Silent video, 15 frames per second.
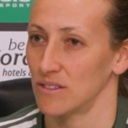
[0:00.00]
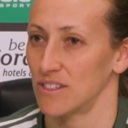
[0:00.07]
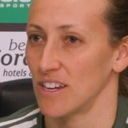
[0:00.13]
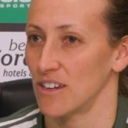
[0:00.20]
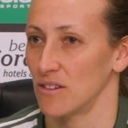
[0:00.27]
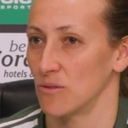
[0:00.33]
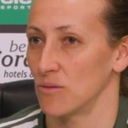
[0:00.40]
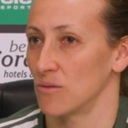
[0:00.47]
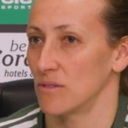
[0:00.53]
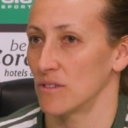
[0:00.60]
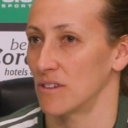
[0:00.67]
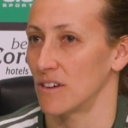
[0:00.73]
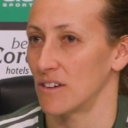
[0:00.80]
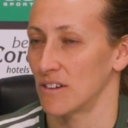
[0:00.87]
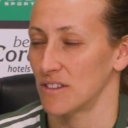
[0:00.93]
take
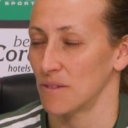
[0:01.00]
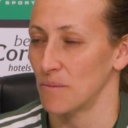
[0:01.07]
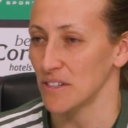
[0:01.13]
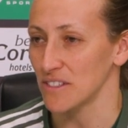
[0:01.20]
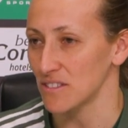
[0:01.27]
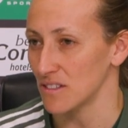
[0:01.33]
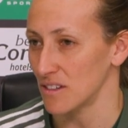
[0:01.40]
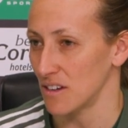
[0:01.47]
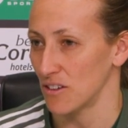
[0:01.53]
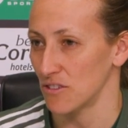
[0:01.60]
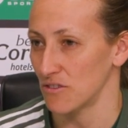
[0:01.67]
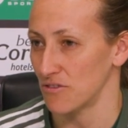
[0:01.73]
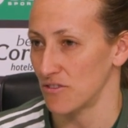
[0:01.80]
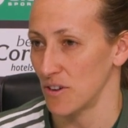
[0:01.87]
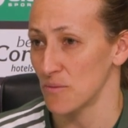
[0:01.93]
the, the best
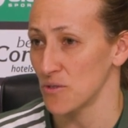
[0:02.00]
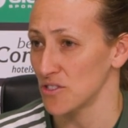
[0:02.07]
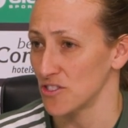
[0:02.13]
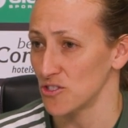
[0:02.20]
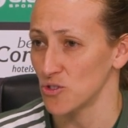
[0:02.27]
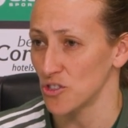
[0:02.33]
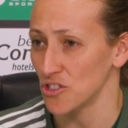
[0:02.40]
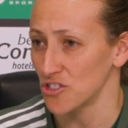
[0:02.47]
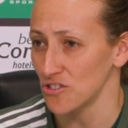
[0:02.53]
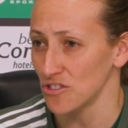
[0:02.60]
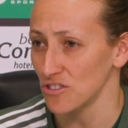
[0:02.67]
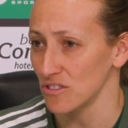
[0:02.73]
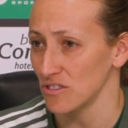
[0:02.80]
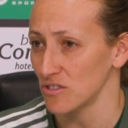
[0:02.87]
out of every situation.